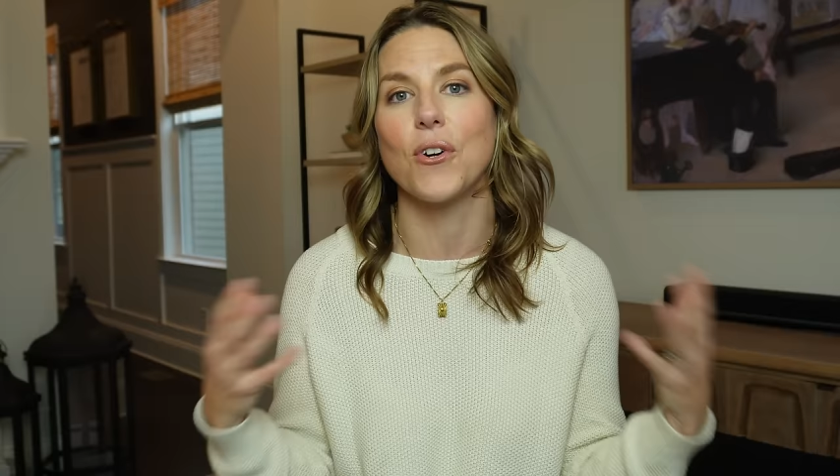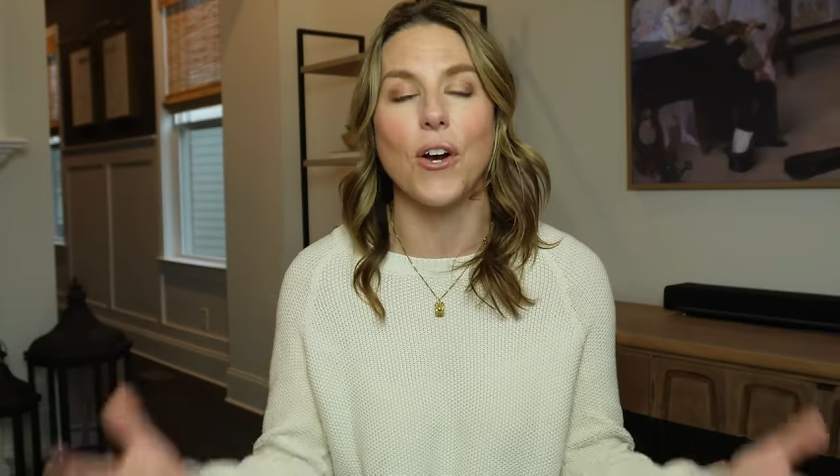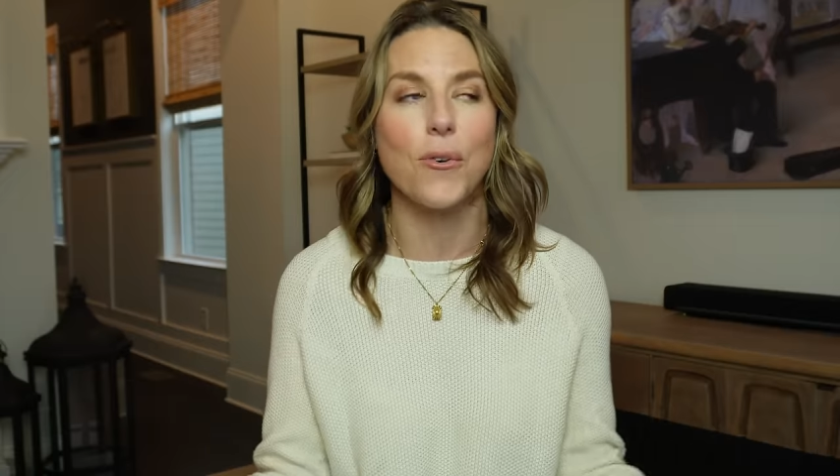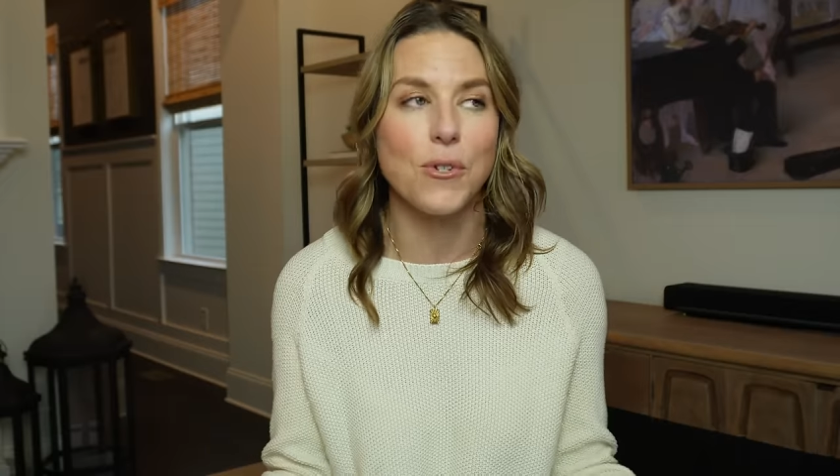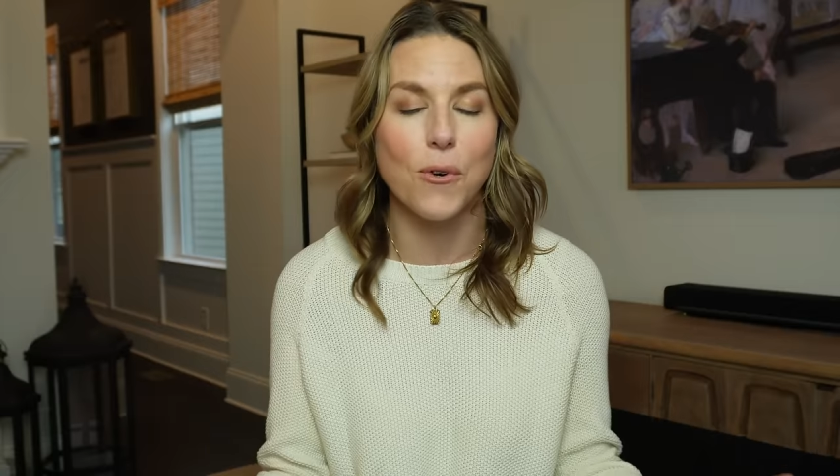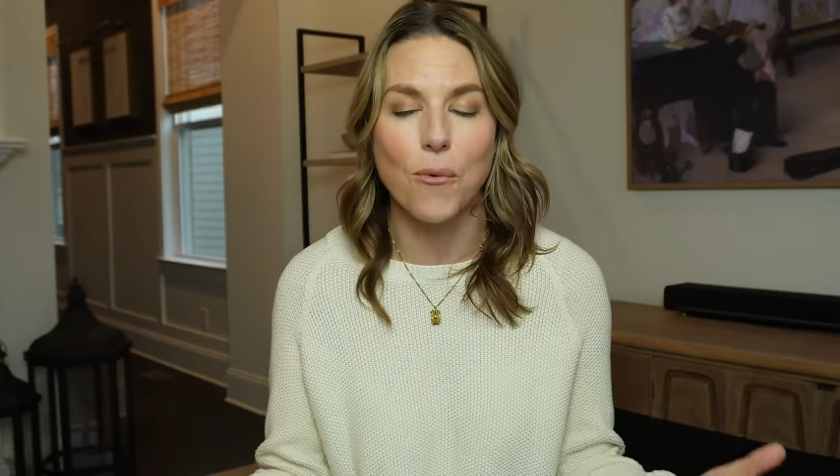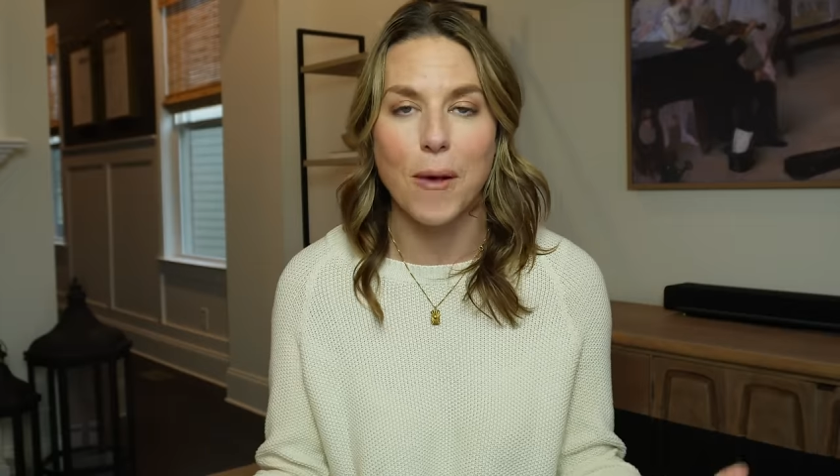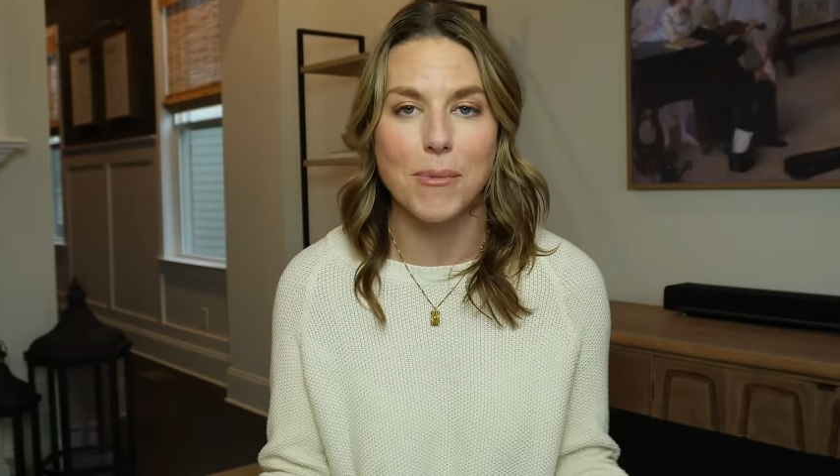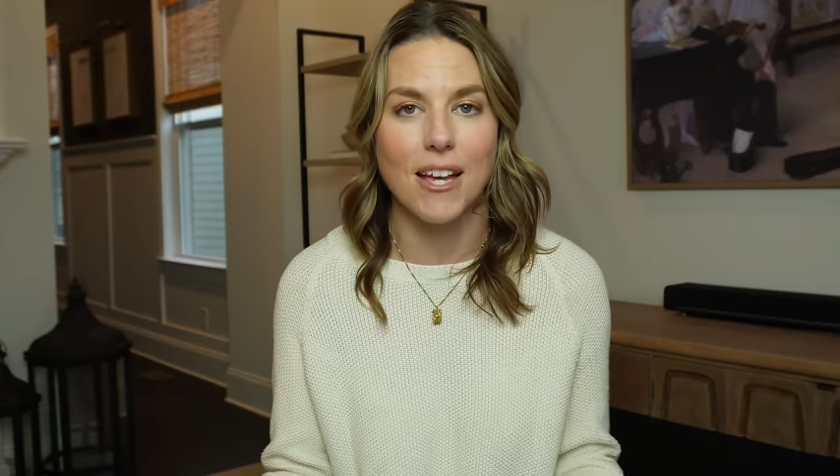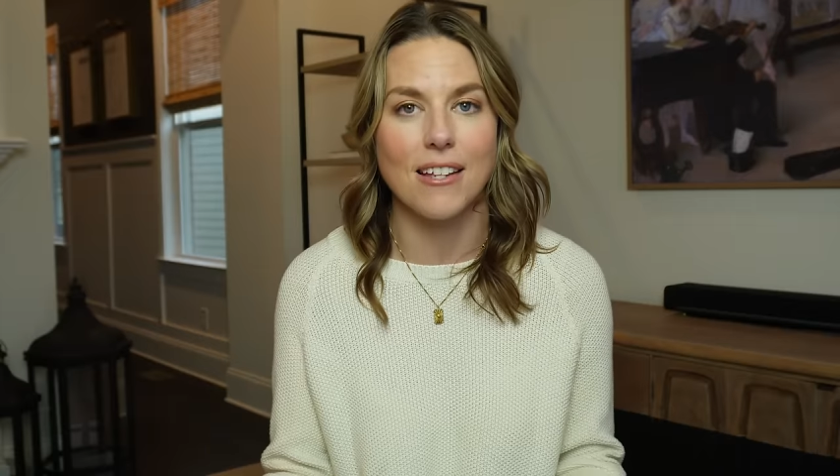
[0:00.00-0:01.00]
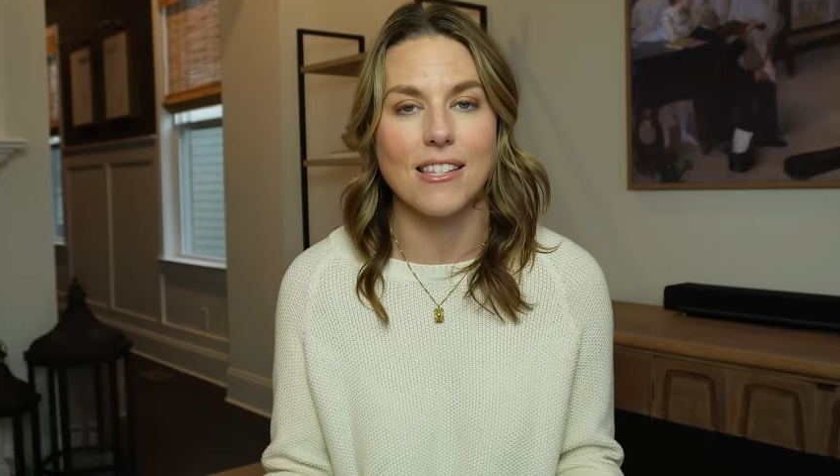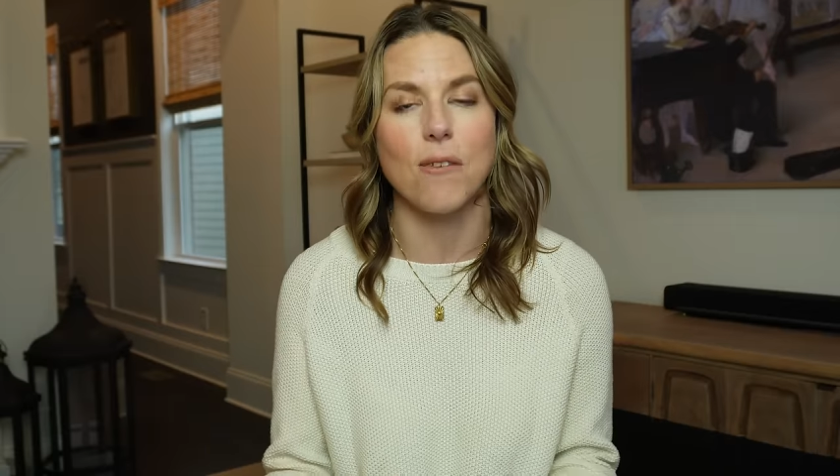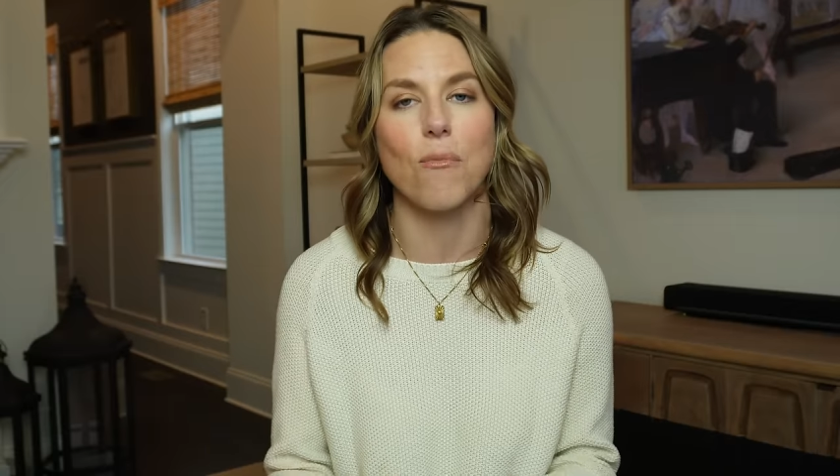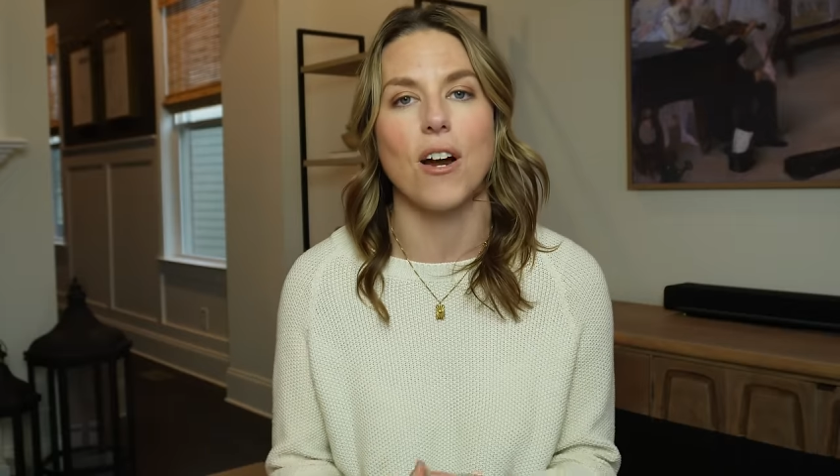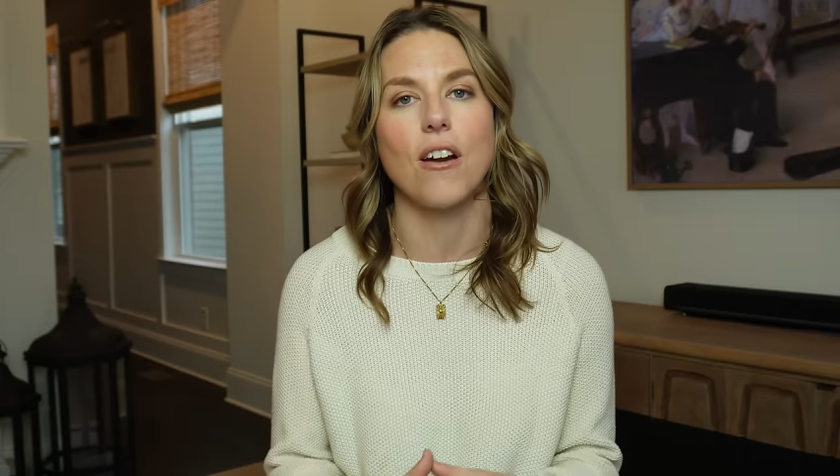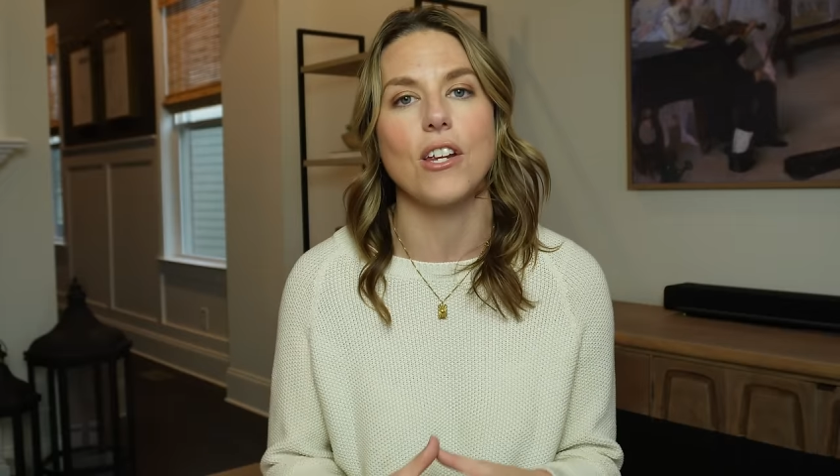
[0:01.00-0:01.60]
go to a website somewhere.